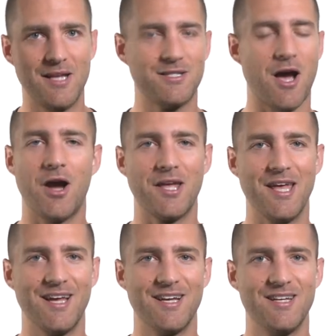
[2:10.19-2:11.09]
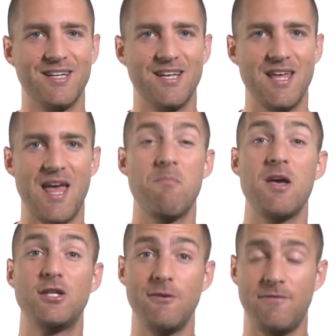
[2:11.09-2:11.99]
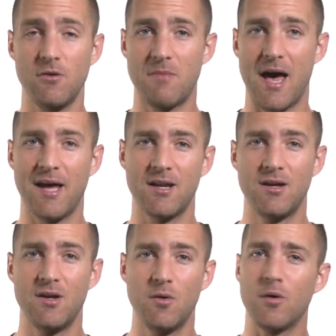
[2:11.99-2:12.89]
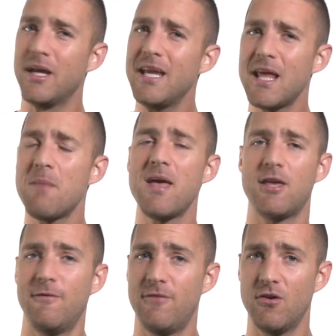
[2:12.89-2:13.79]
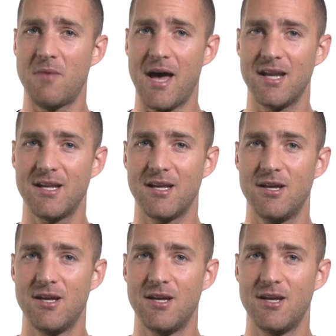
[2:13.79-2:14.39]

talking, it makes you feel bad. Well, he didn't make you feel bad.